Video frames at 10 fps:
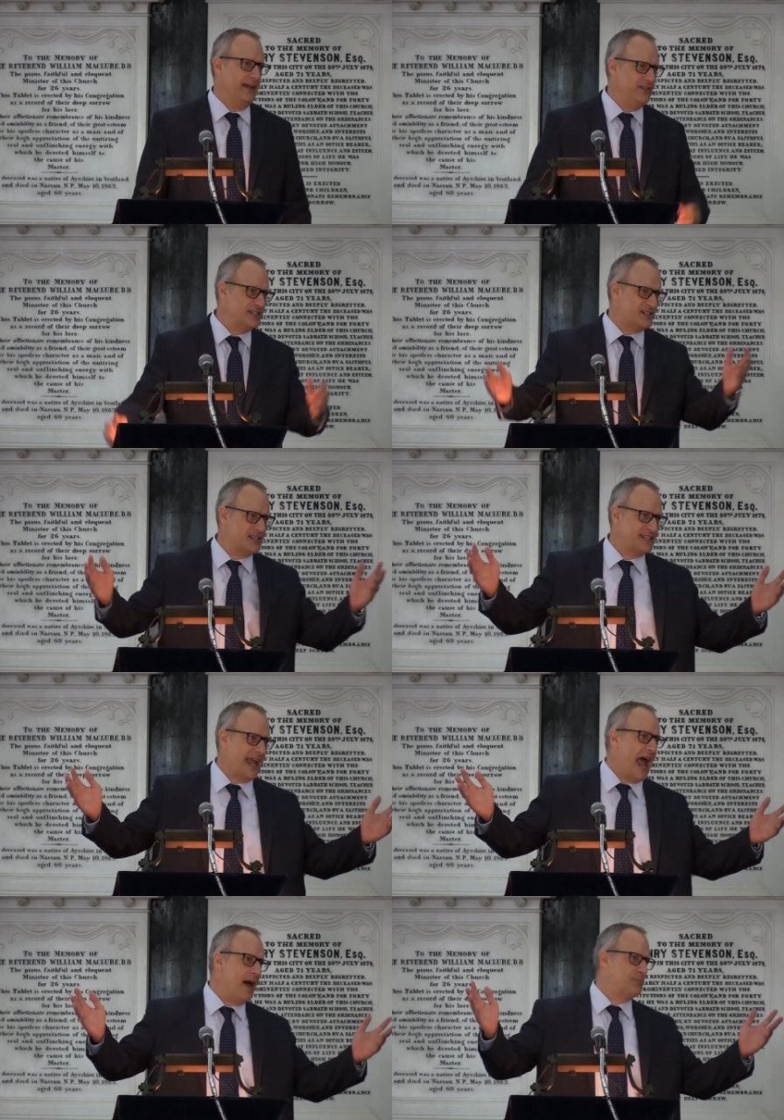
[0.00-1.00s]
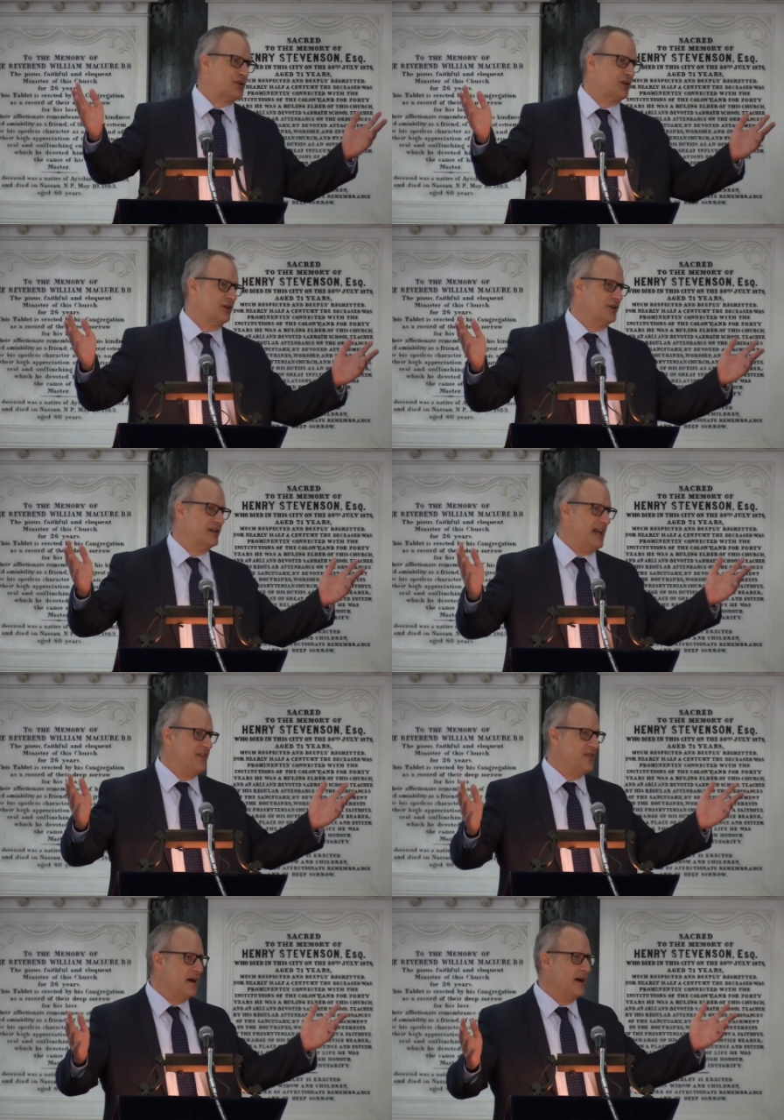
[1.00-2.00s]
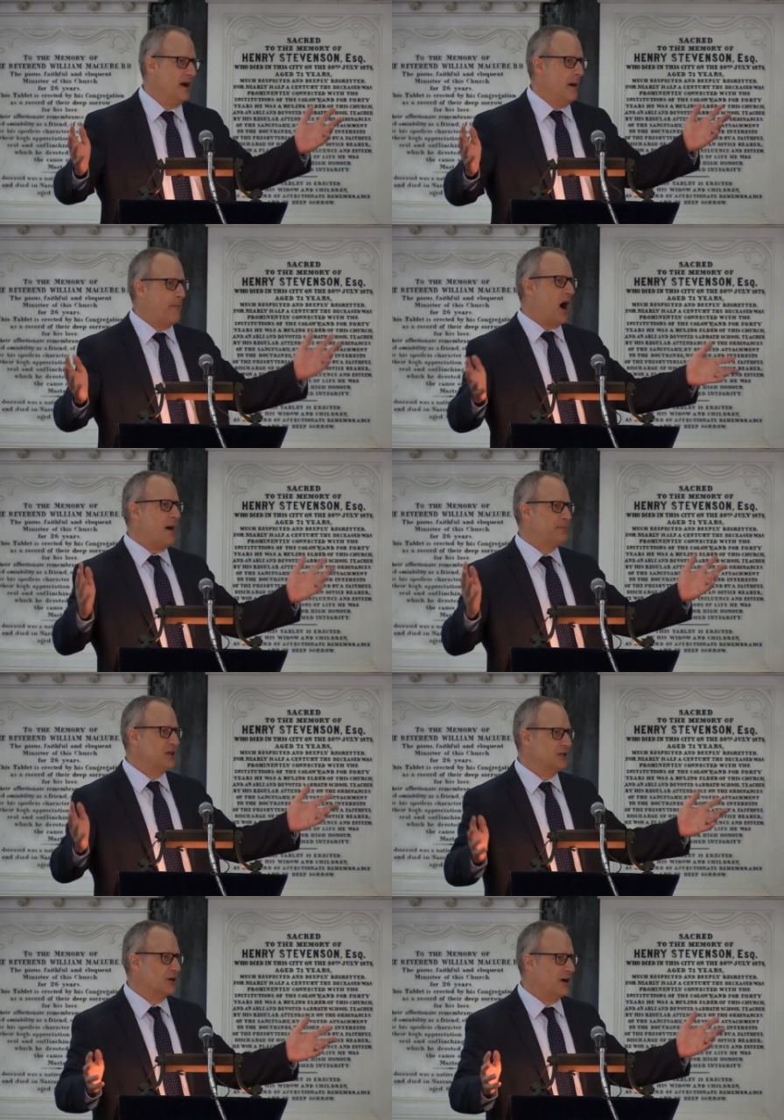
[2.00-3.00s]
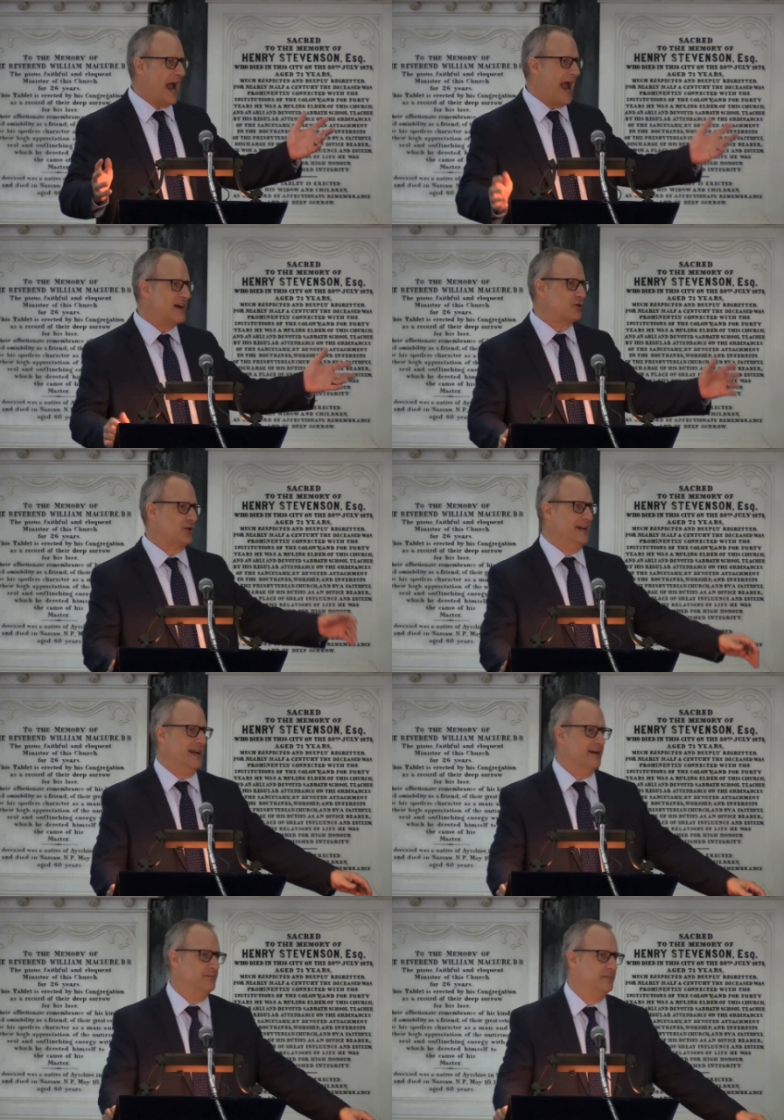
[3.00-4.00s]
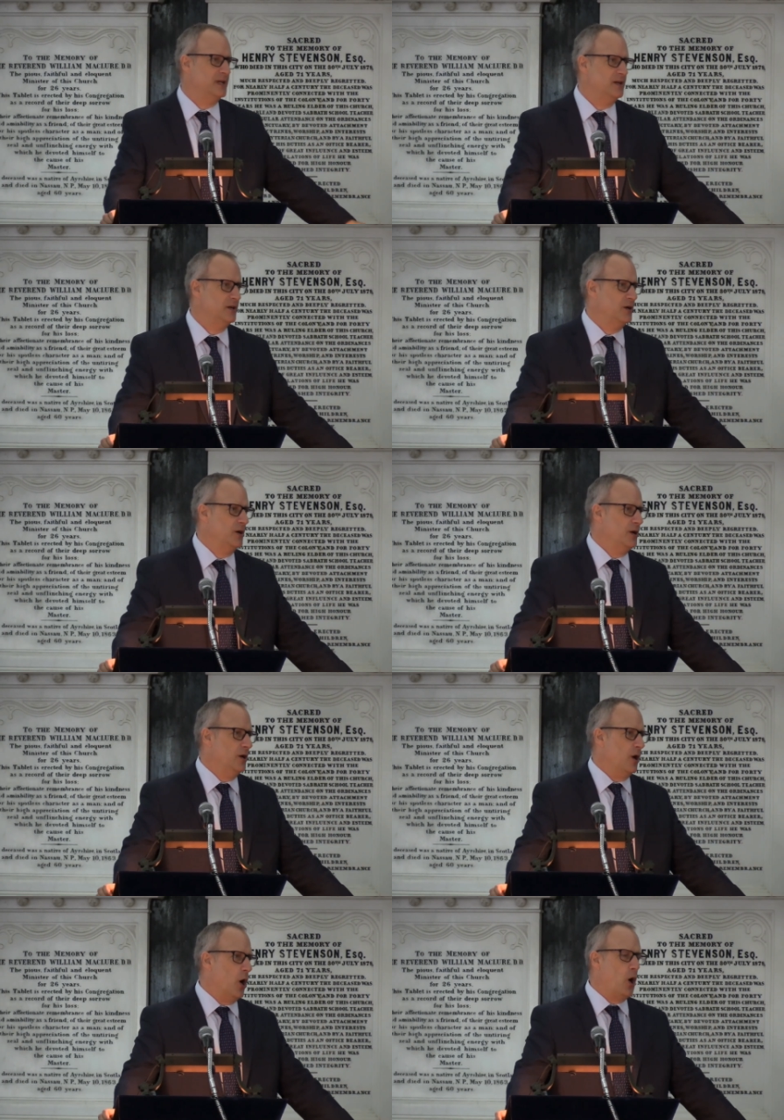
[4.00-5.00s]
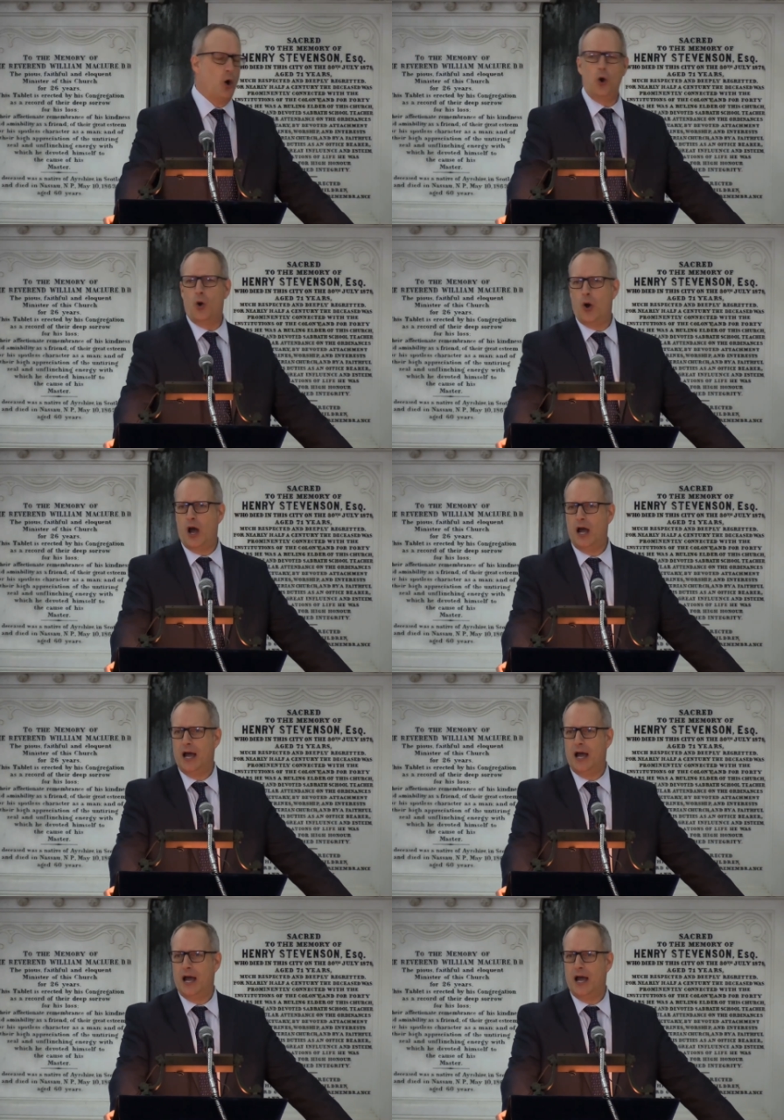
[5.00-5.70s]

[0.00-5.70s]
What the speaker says: And this is captured in the popular acronym OMG.